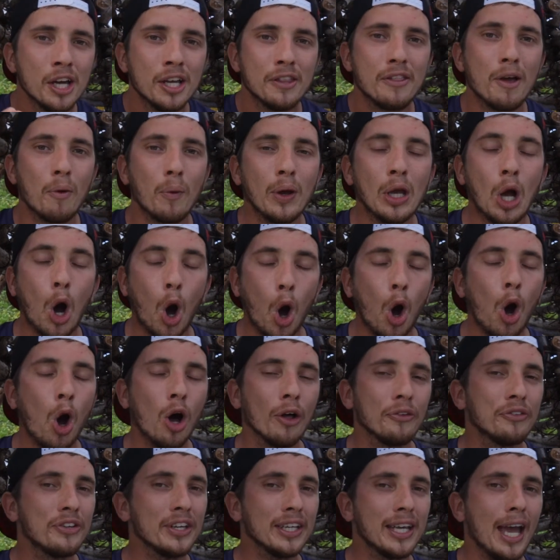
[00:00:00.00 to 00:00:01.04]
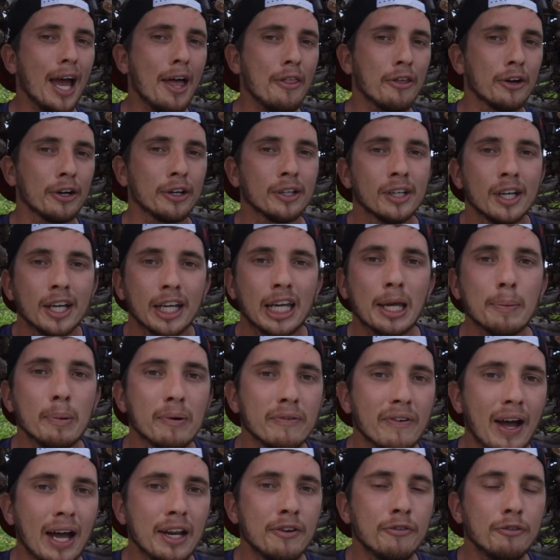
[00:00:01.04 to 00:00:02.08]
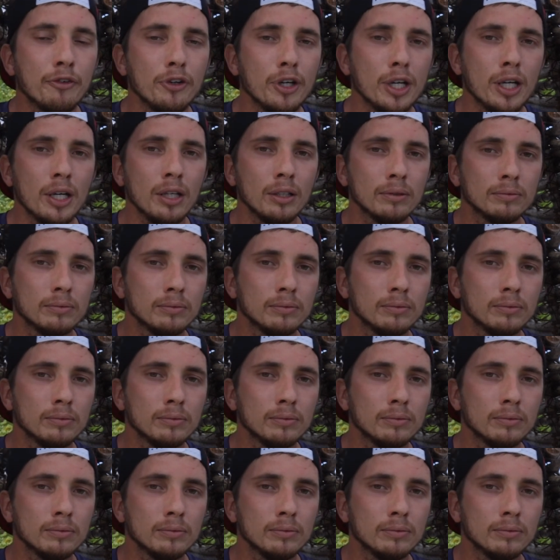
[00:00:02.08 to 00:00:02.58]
that we all together can provide free,